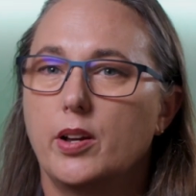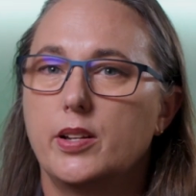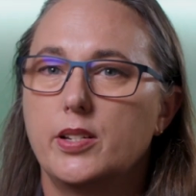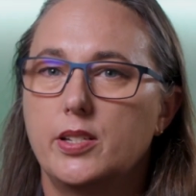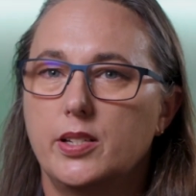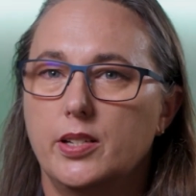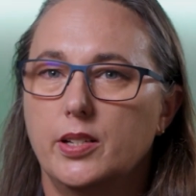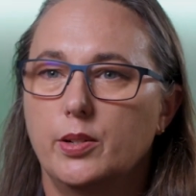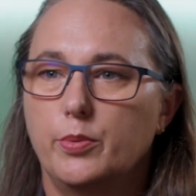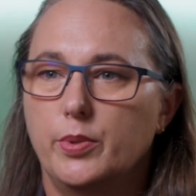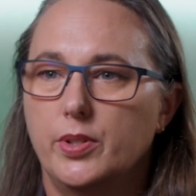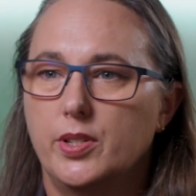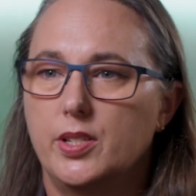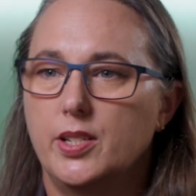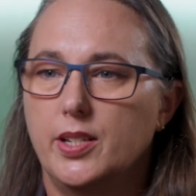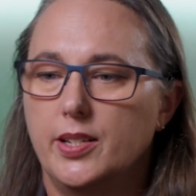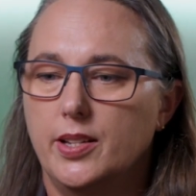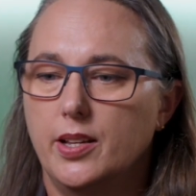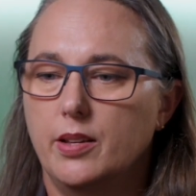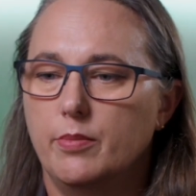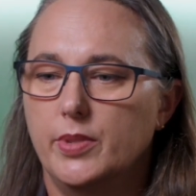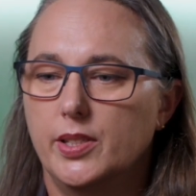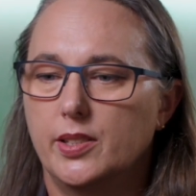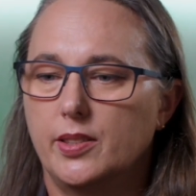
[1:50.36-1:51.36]
idea with
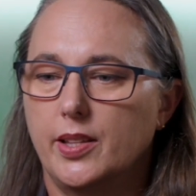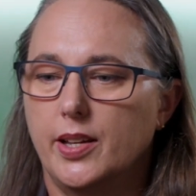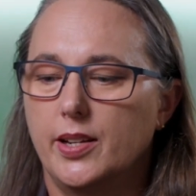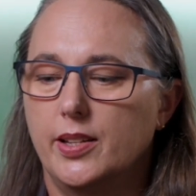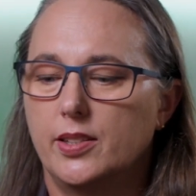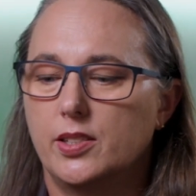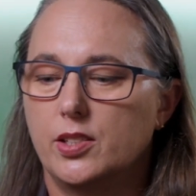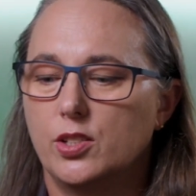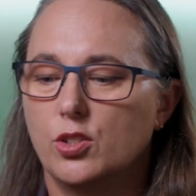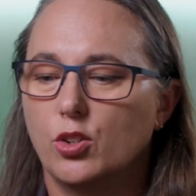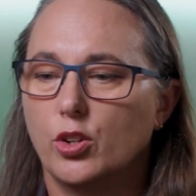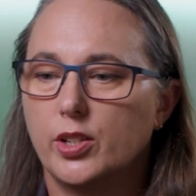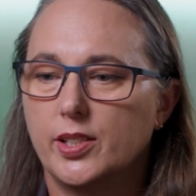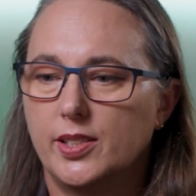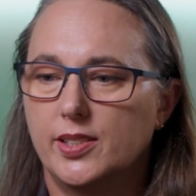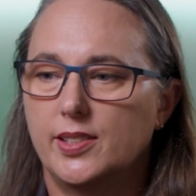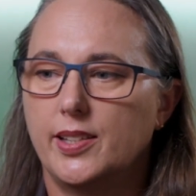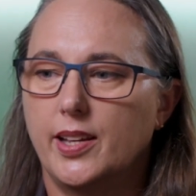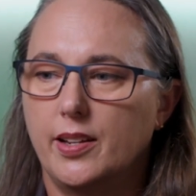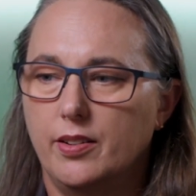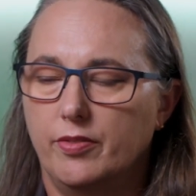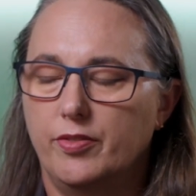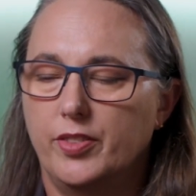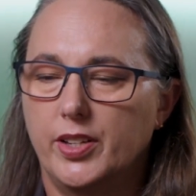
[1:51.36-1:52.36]
DM is that it's not a
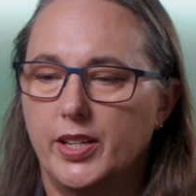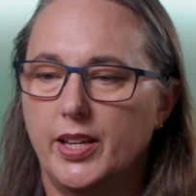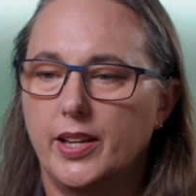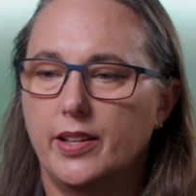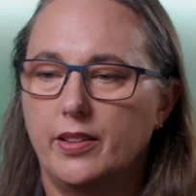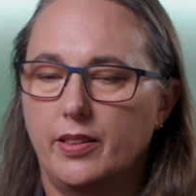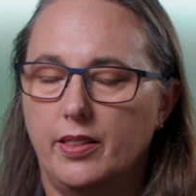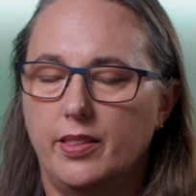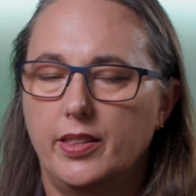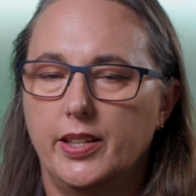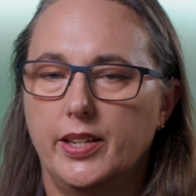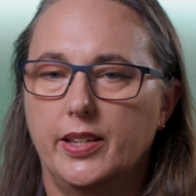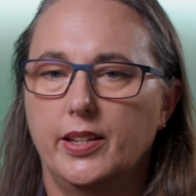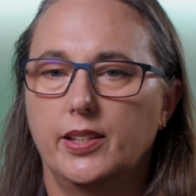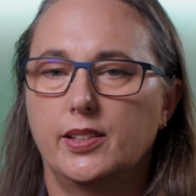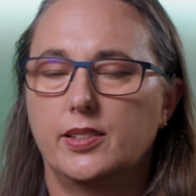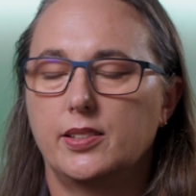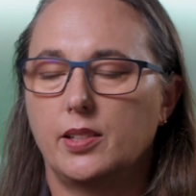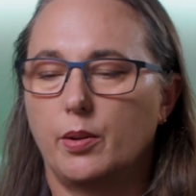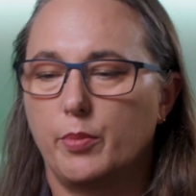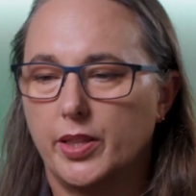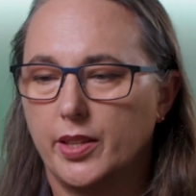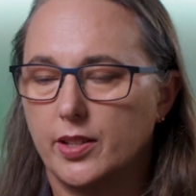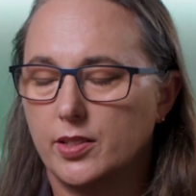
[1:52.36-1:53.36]
set and forget thing. It's
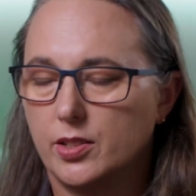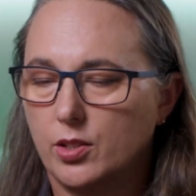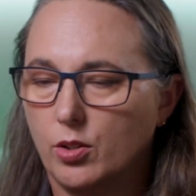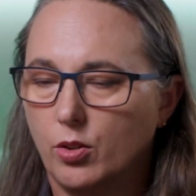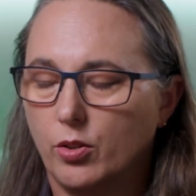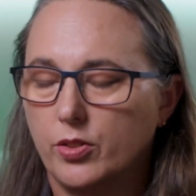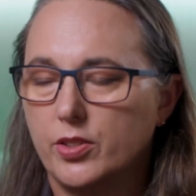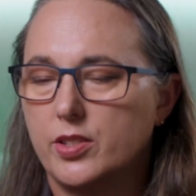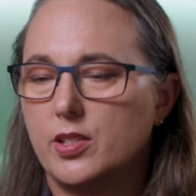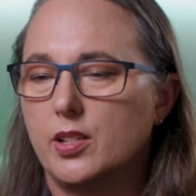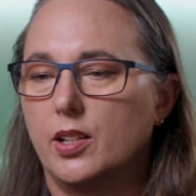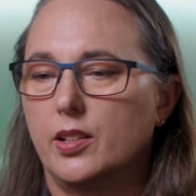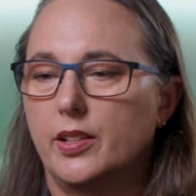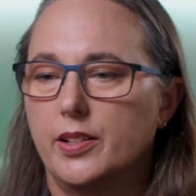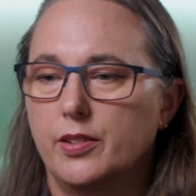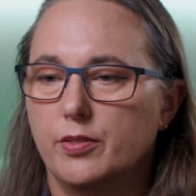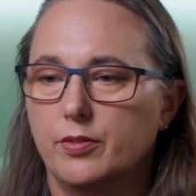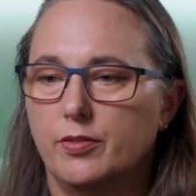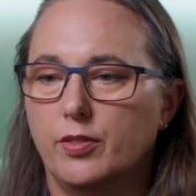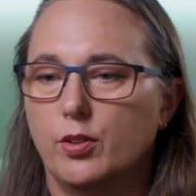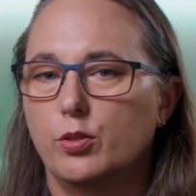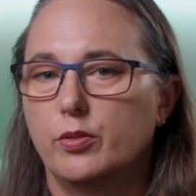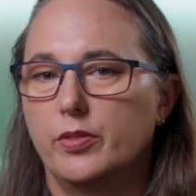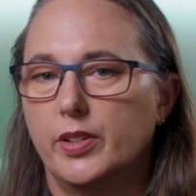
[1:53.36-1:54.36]
something that's constantly
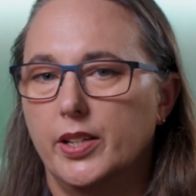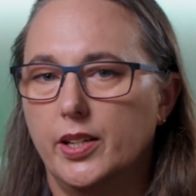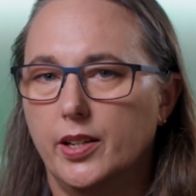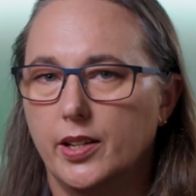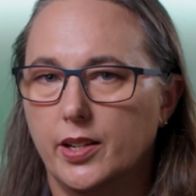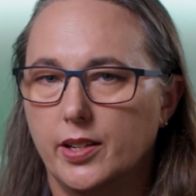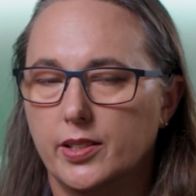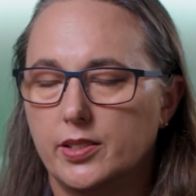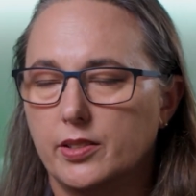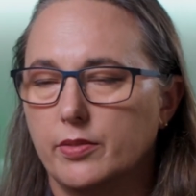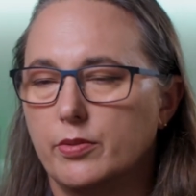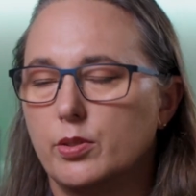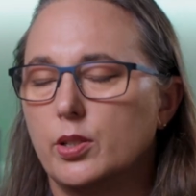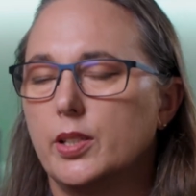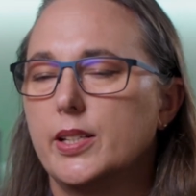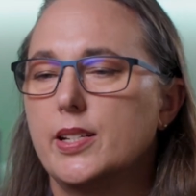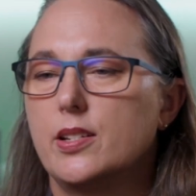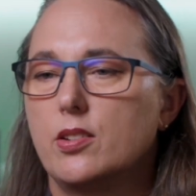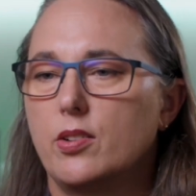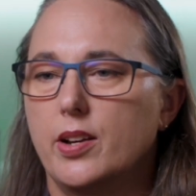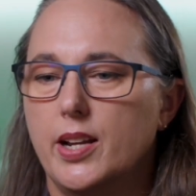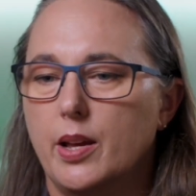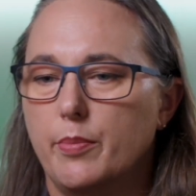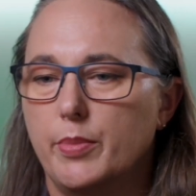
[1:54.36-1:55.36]
evolving, and it's a really
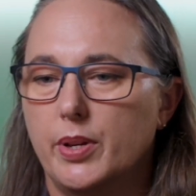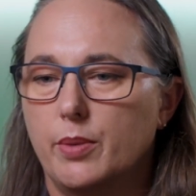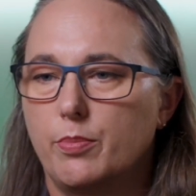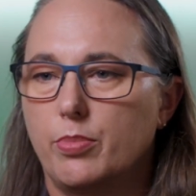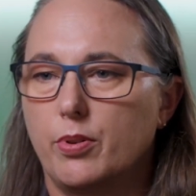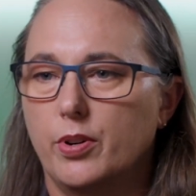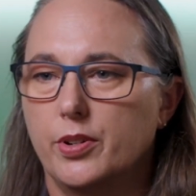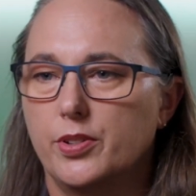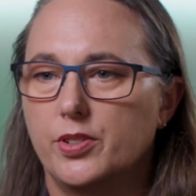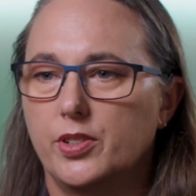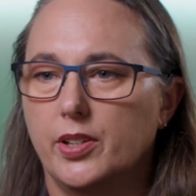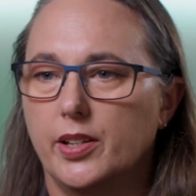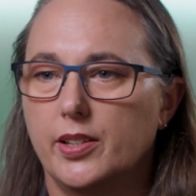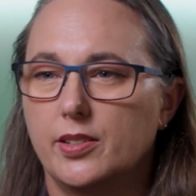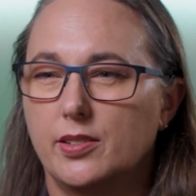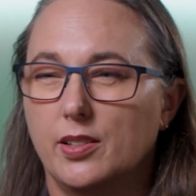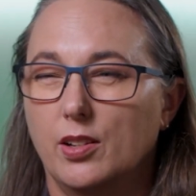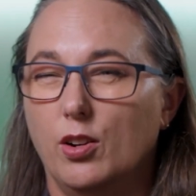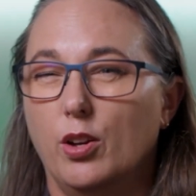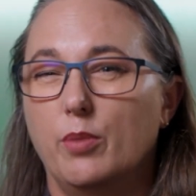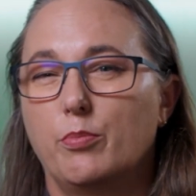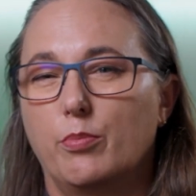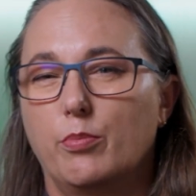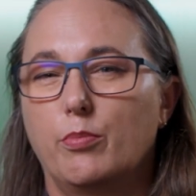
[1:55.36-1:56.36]
dynamic process. And
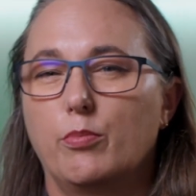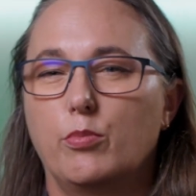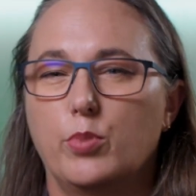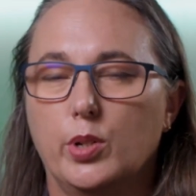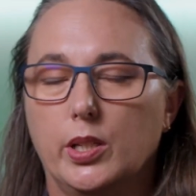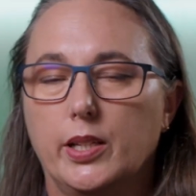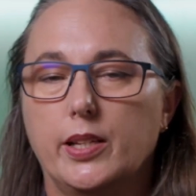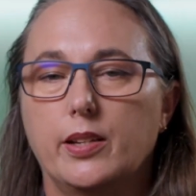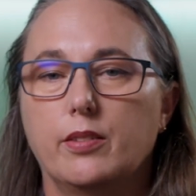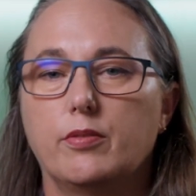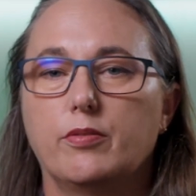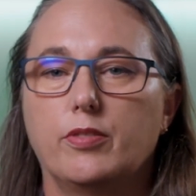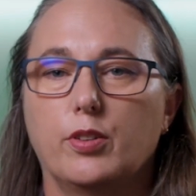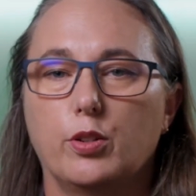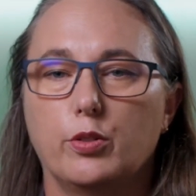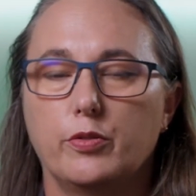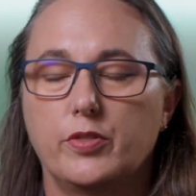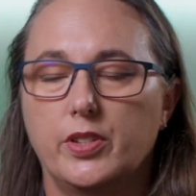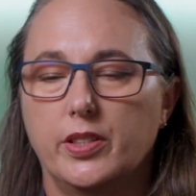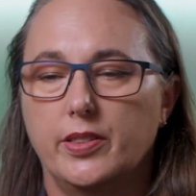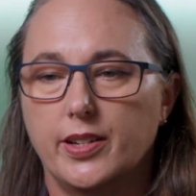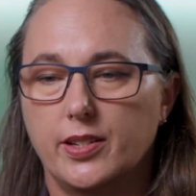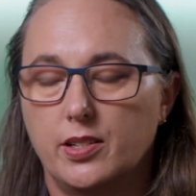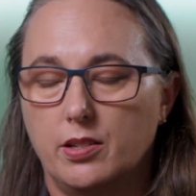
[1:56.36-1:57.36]
I'm really involved
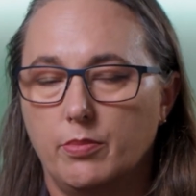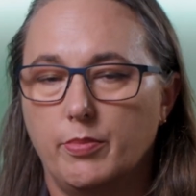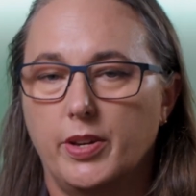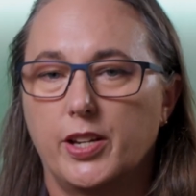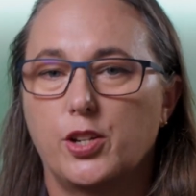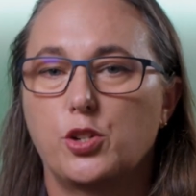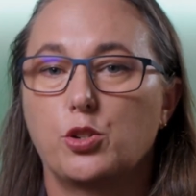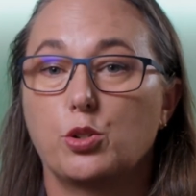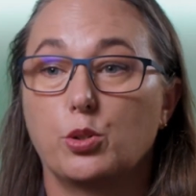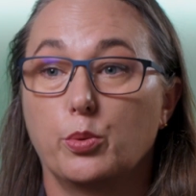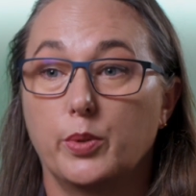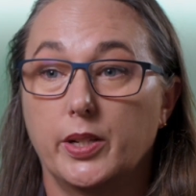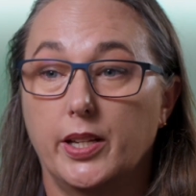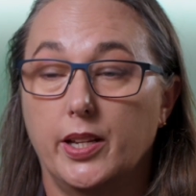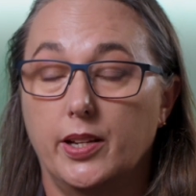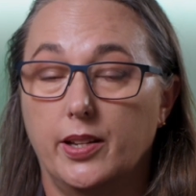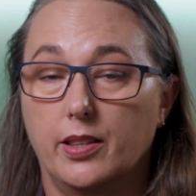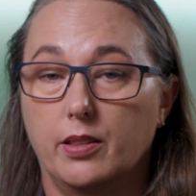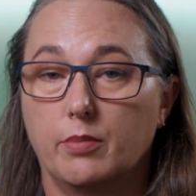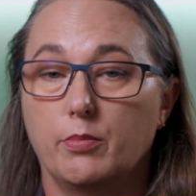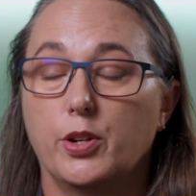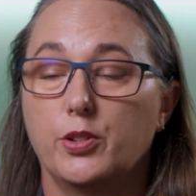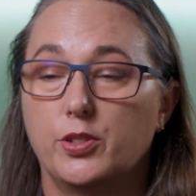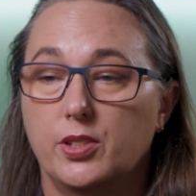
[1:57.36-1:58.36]
in that to make sure we're getting
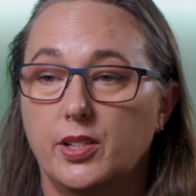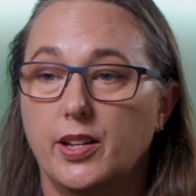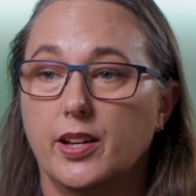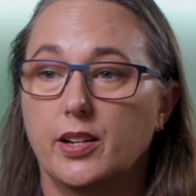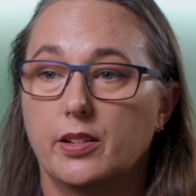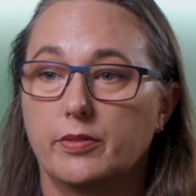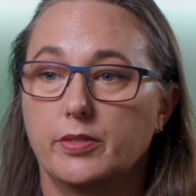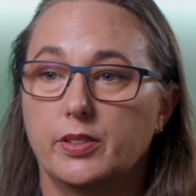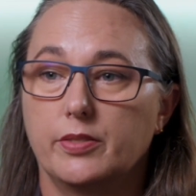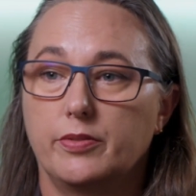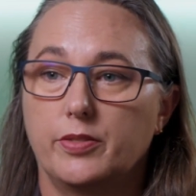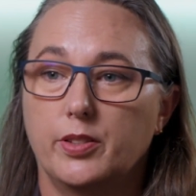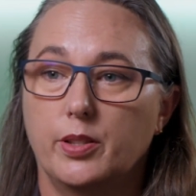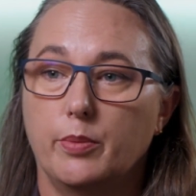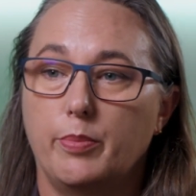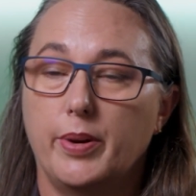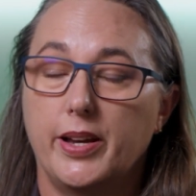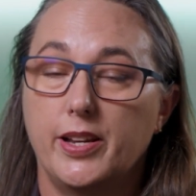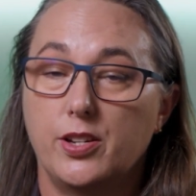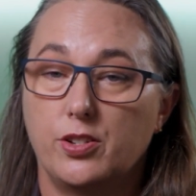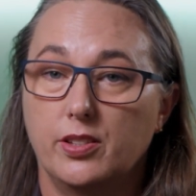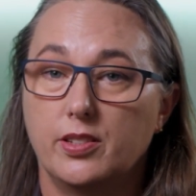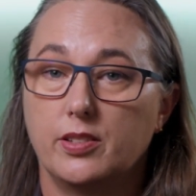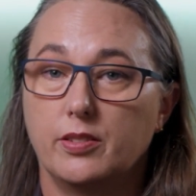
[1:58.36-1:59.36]
the most out of it for the
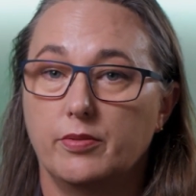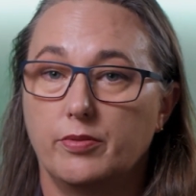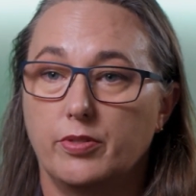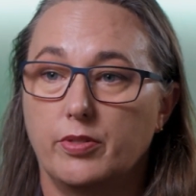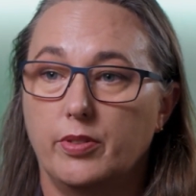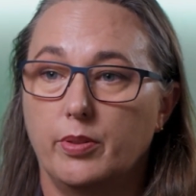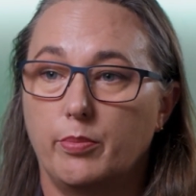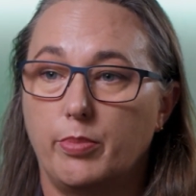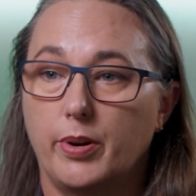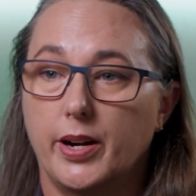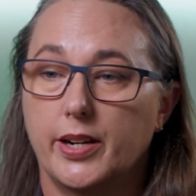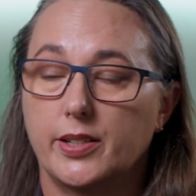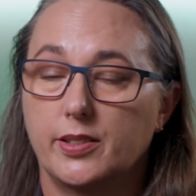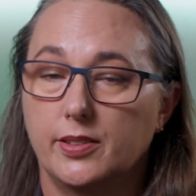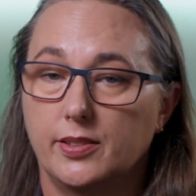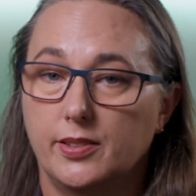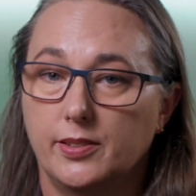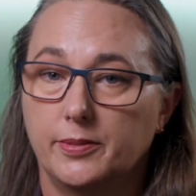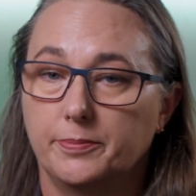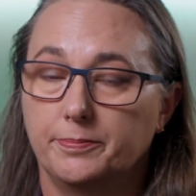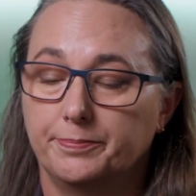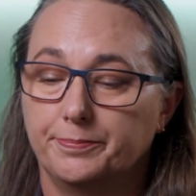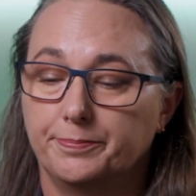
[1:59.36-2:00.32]
patients and for the practice.